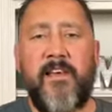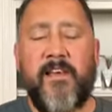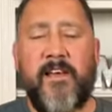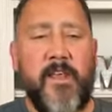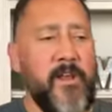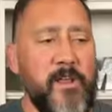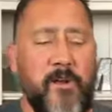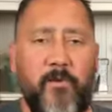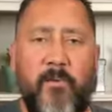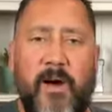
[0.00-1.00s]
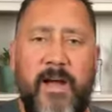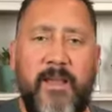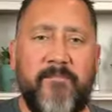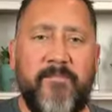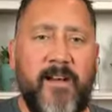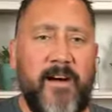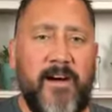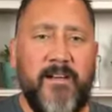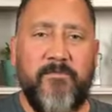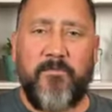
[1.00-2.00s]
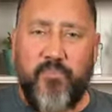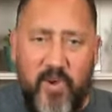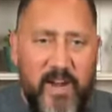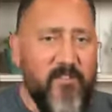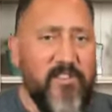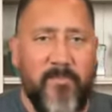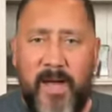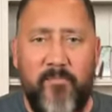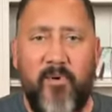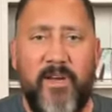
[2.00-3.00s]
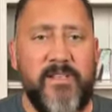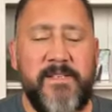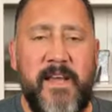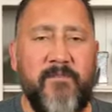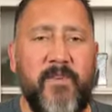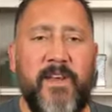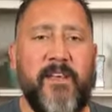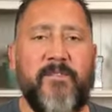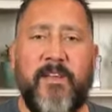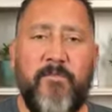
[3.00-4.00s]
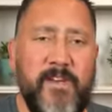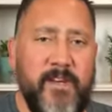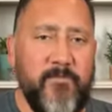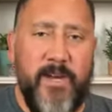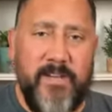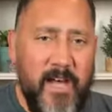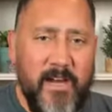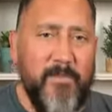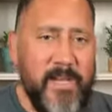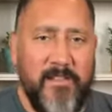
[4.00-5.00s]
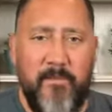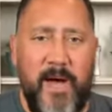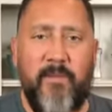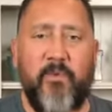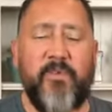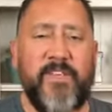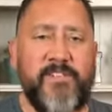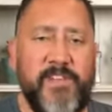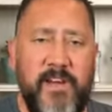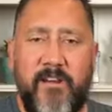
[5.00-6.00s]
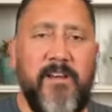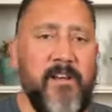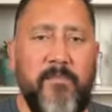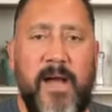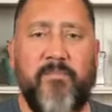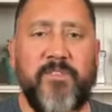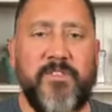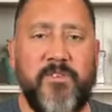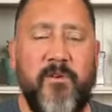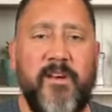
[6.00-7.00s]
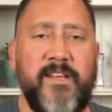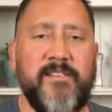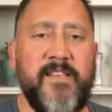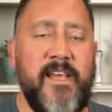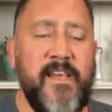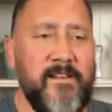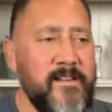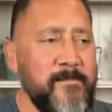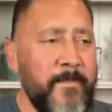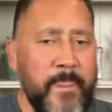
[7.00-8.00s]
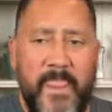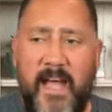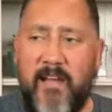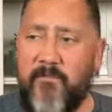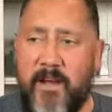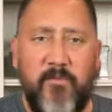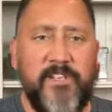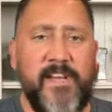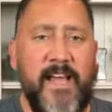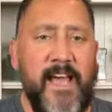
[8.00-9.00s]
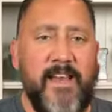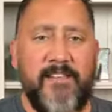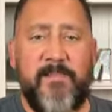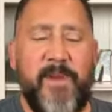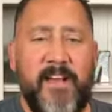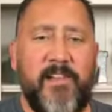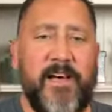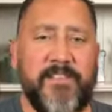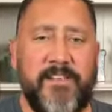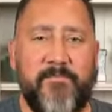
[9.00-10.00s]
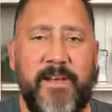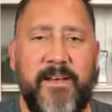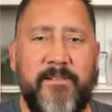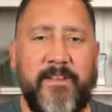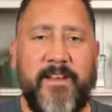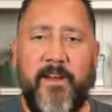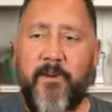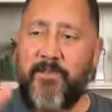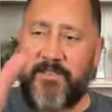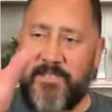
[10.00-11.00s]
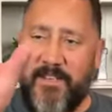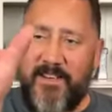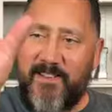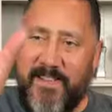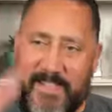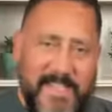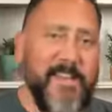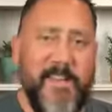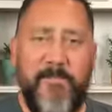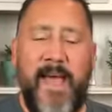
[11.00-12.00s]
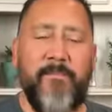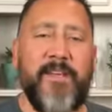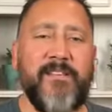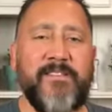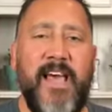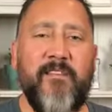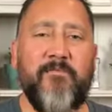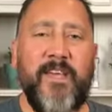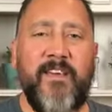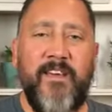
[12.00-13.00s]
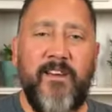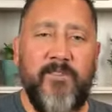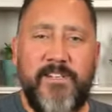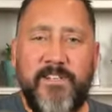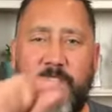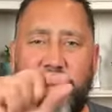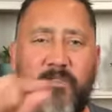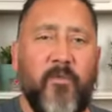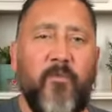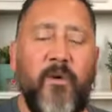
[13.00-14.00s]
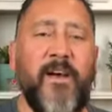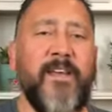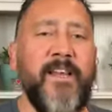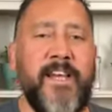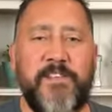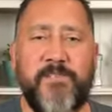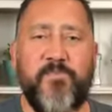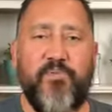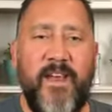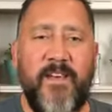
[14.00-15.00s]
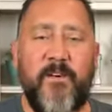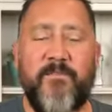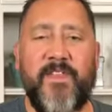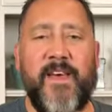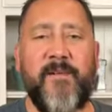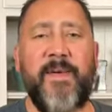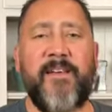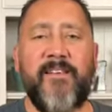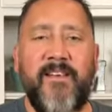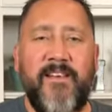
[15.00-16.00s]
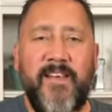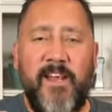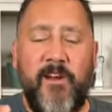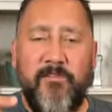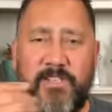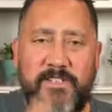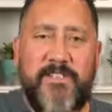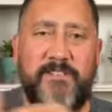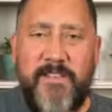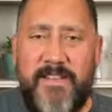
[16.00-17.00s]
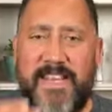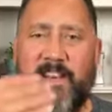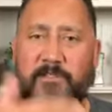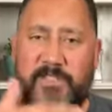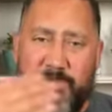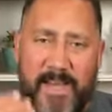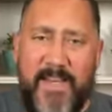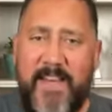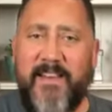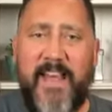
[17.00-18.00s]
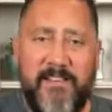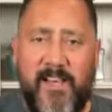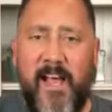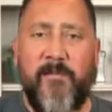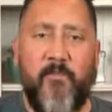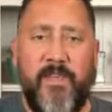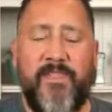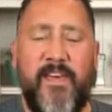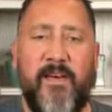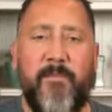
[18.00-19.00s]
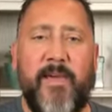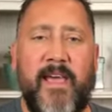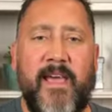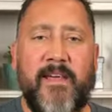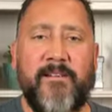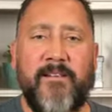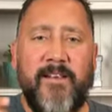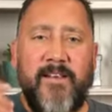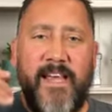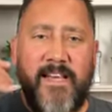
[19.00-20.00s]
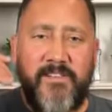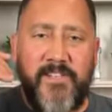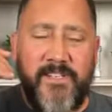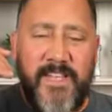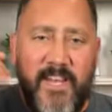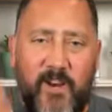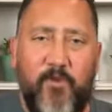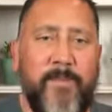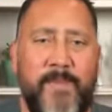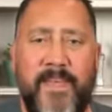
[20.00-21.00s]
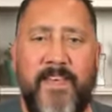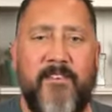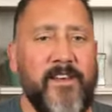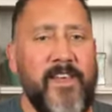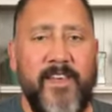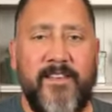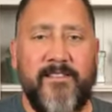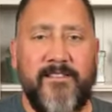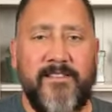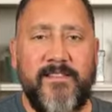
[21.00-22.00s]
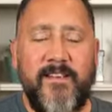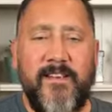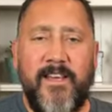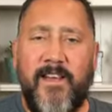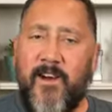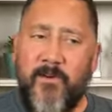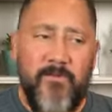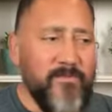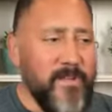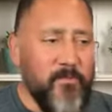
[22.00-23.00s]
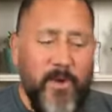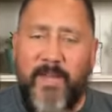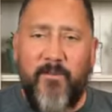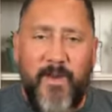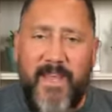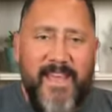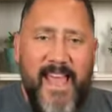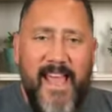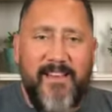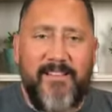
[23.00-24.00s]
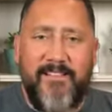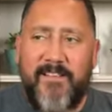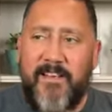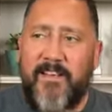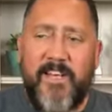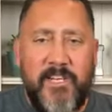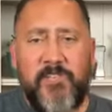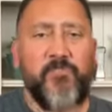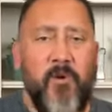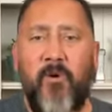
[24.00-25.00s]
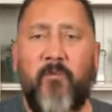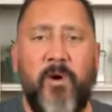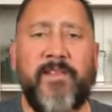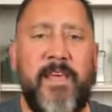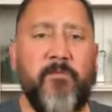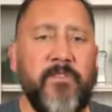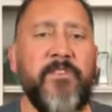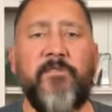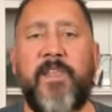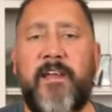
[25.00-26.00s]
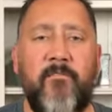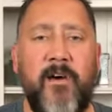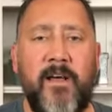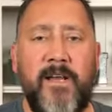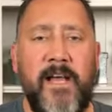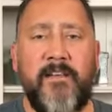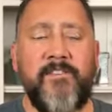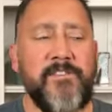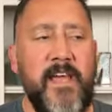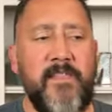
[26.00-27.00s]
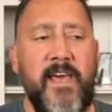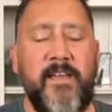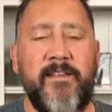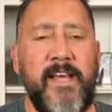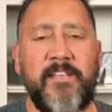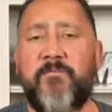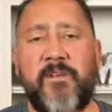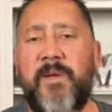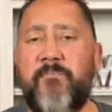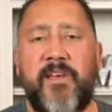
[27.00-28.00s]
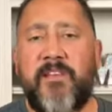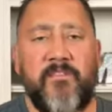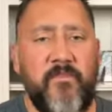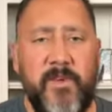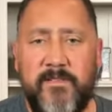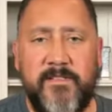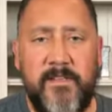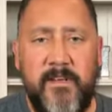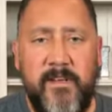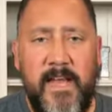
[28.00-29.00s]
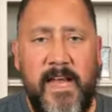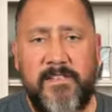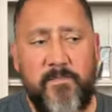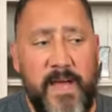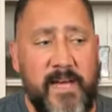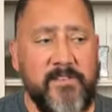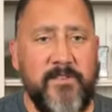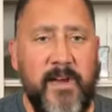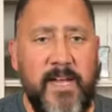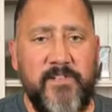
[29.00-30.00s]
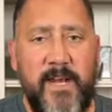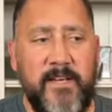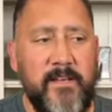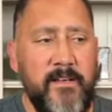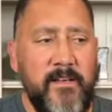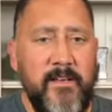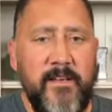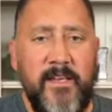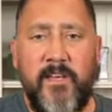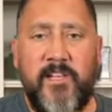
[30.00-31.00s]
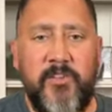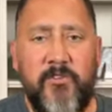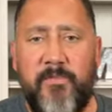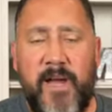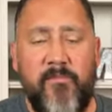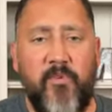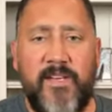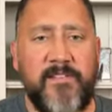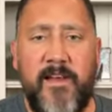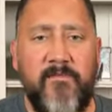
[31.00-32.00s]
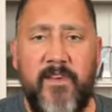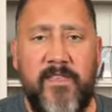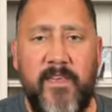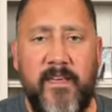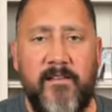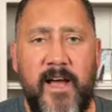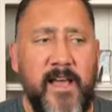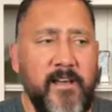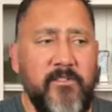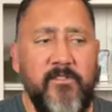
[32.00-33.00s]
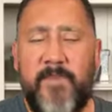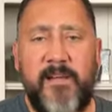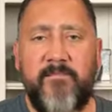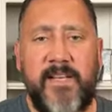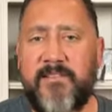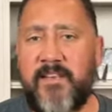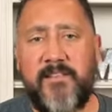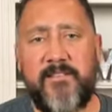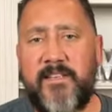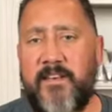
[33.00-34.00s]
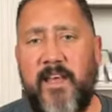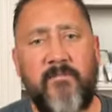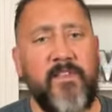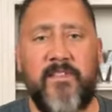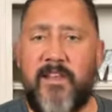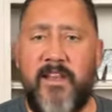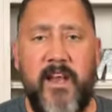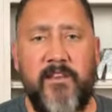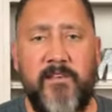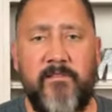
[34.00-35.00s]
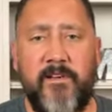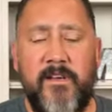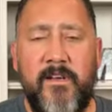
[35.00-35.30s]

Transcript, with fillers: You, you know, I uh, pray with my boys every evening. We we talk about the Bible. We share Bible stories, and I, I wish I had. It's in my closet, but you know, there's the Ten Commandments that we we just go over one and I just pray it over them and you know just you know spending that time with them and and just equipping your kids. You know we we can't control what they will do later on. I understand that and that's one of my biggest fears as a pastor. I try to include my boys in everything. I include my, my sons in everything that I do.